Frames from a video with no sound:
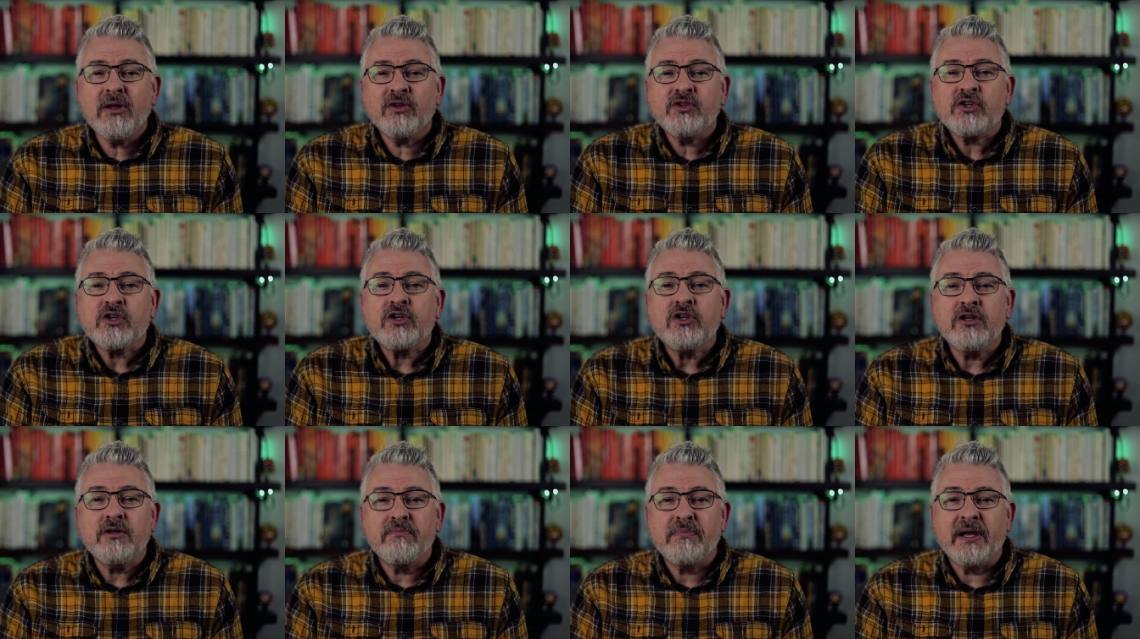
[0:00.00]
builds a
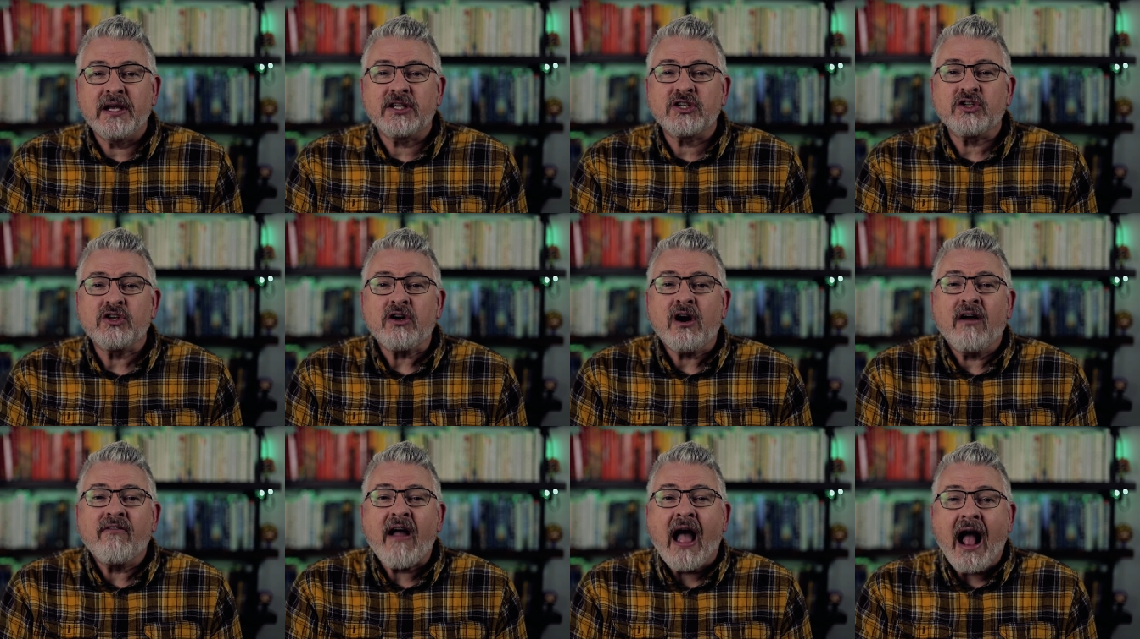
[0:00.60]
good
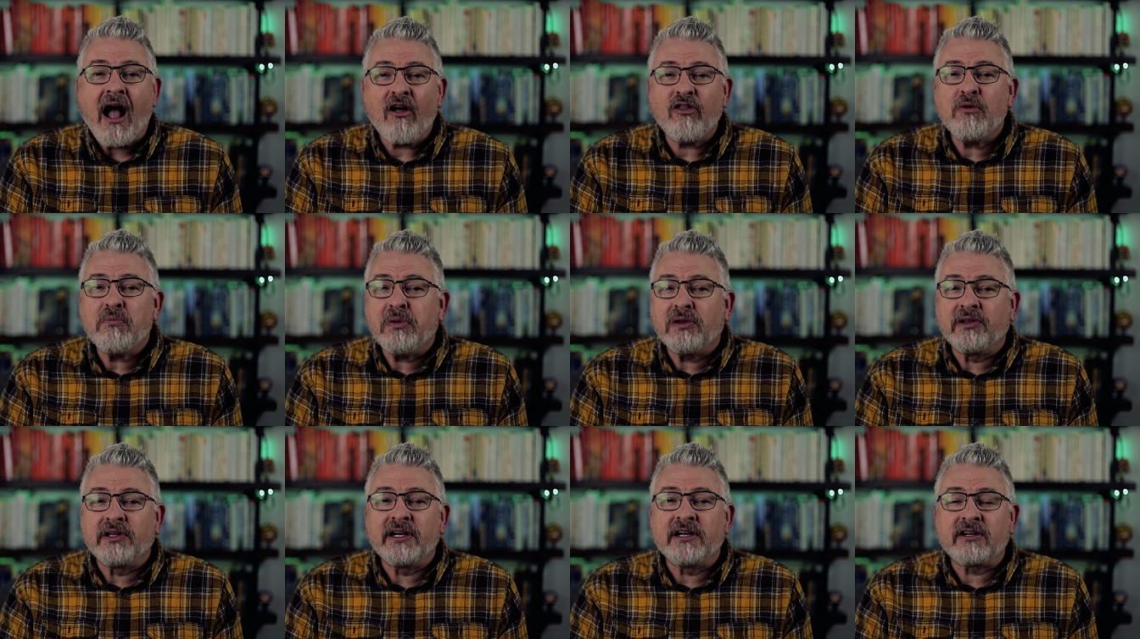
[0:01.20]
picture of how the
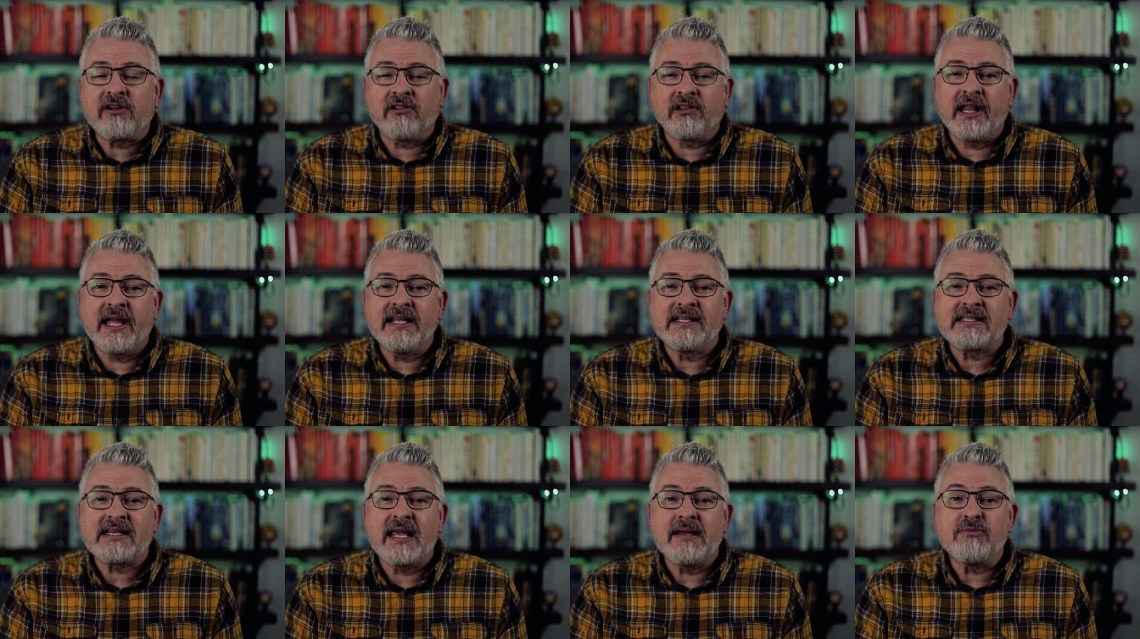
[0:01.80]
political
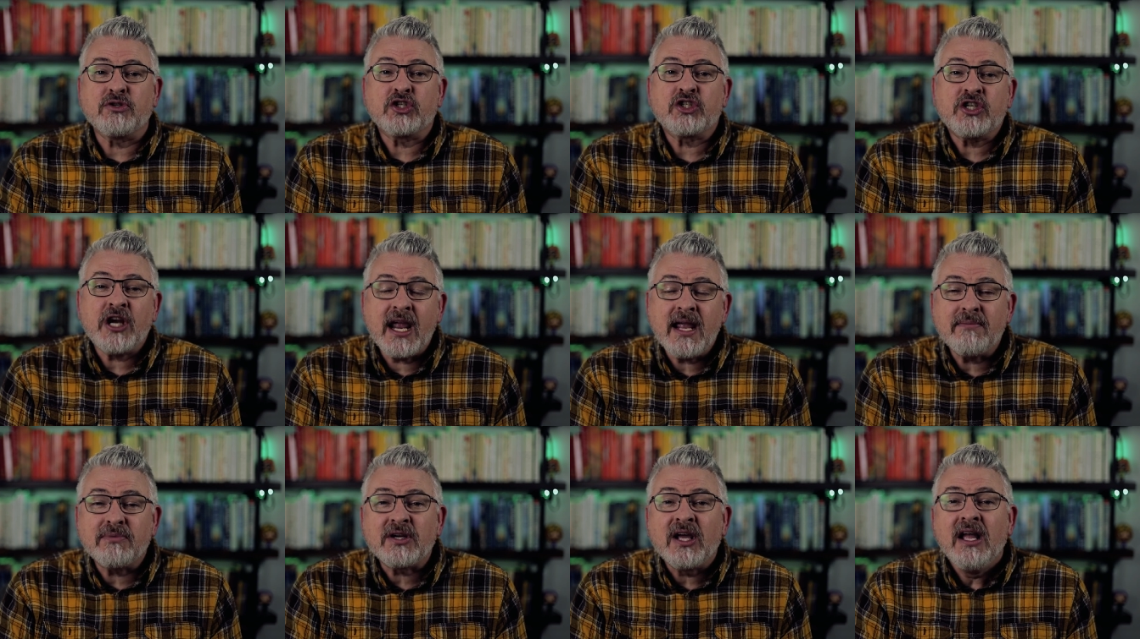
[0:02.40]
landscape
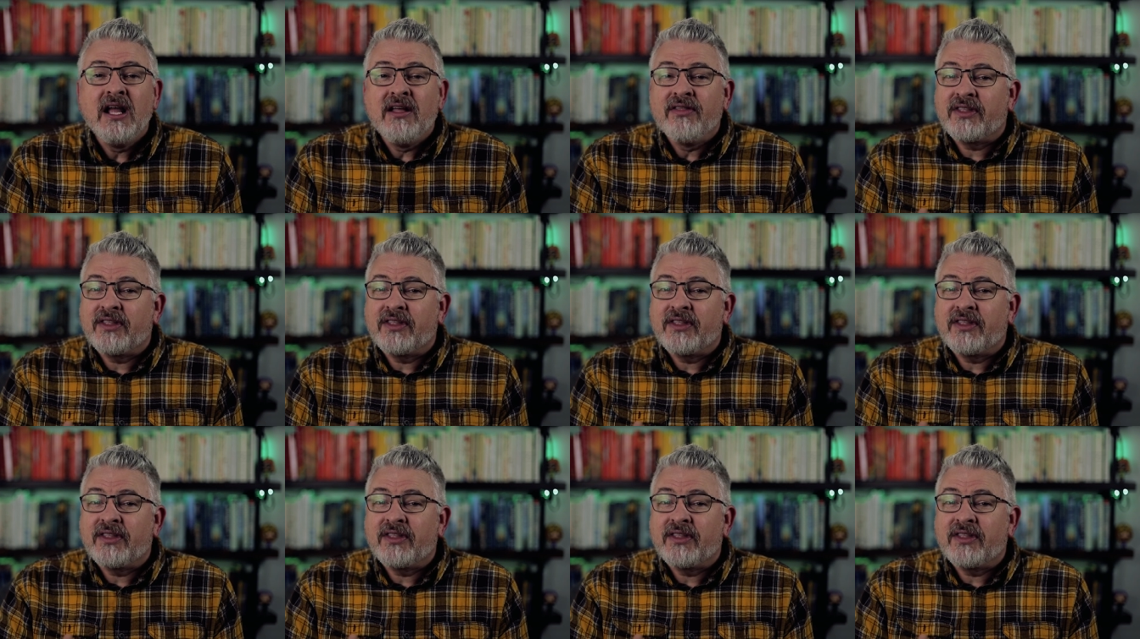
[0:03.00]
shaped